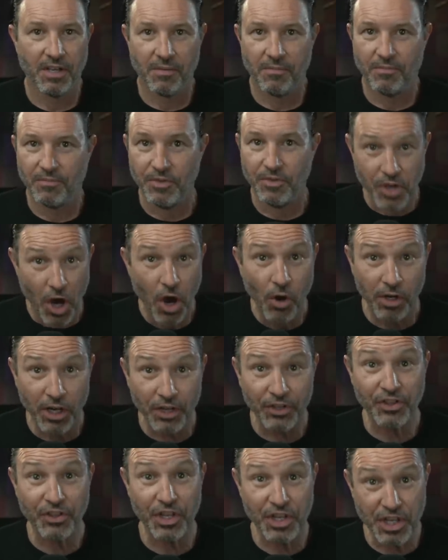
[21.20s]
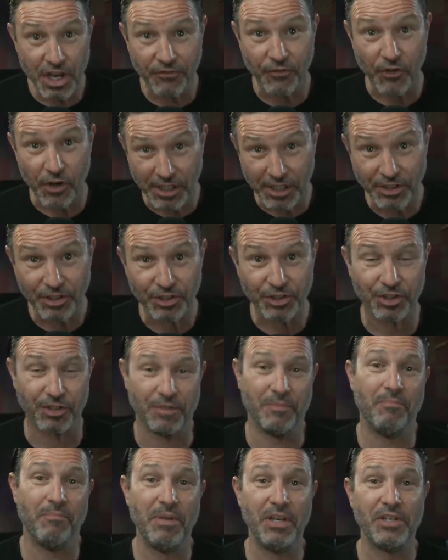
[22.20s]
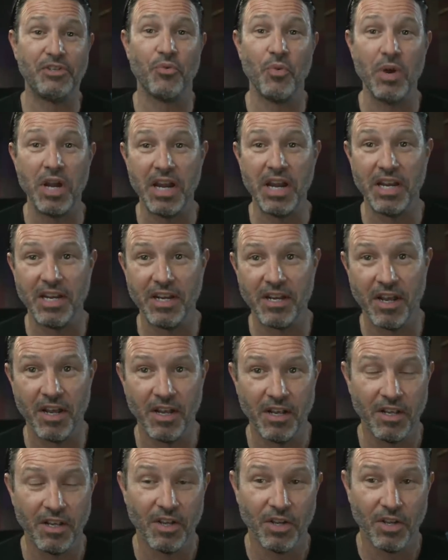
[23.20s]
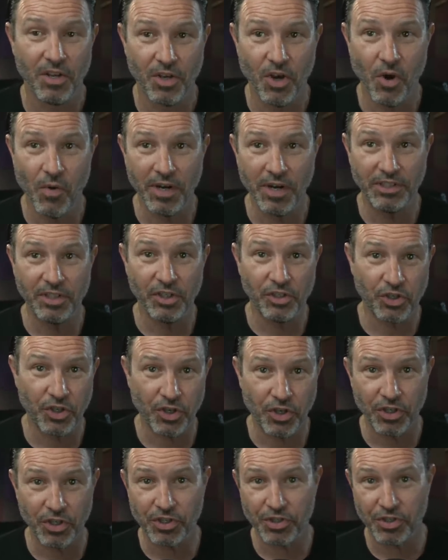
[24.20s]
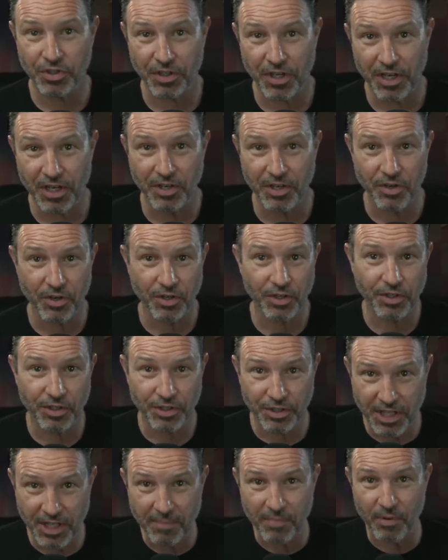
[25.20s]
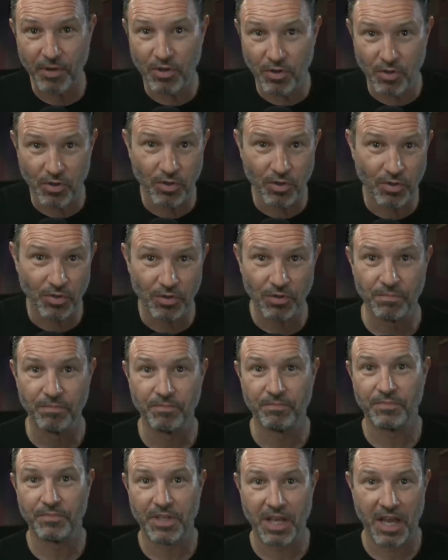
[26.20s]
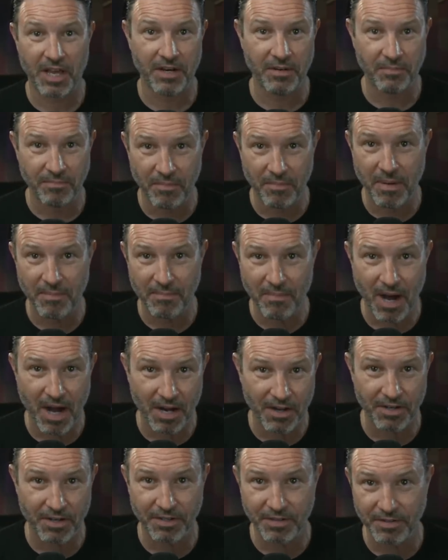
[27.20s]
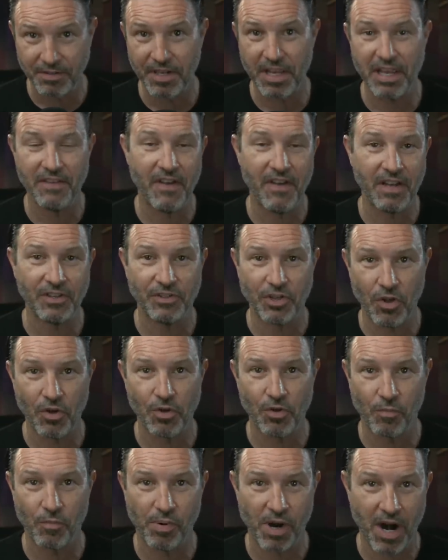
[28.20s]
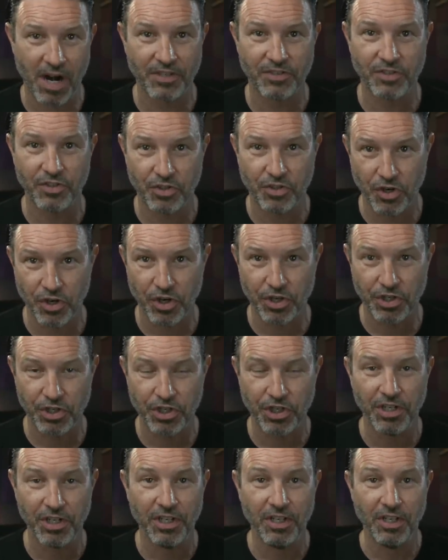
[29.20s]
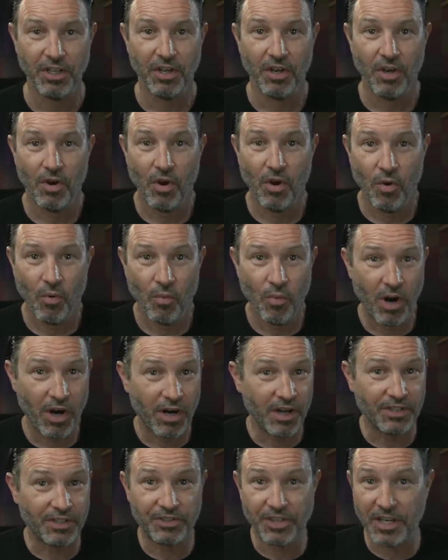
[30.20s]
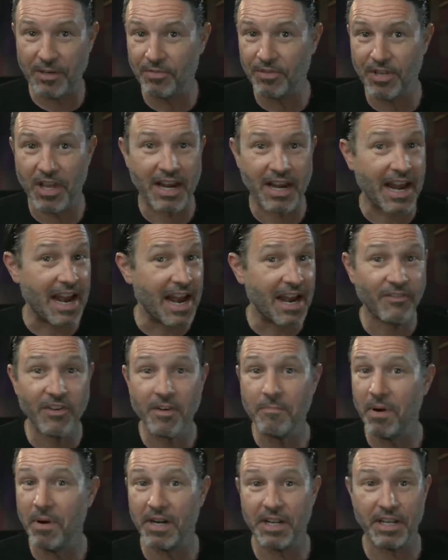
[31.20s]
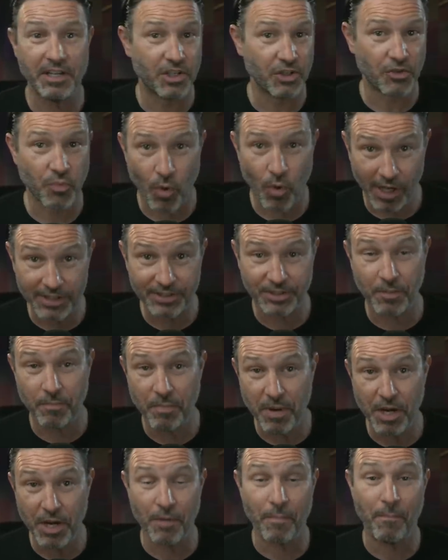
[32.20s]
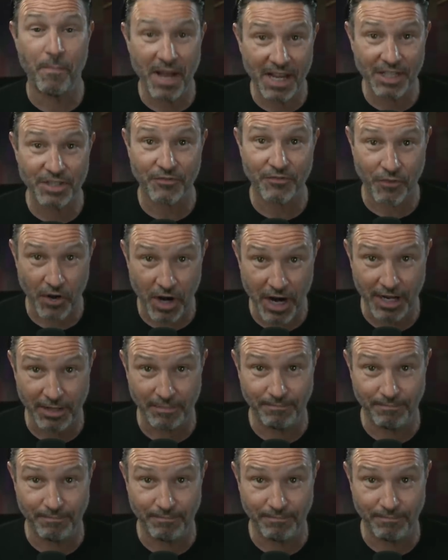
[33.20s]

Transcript: noticed the difference between going to church in your typical kind of modern evangelical Protestant church where it seems like everybody just wants to be your best friend.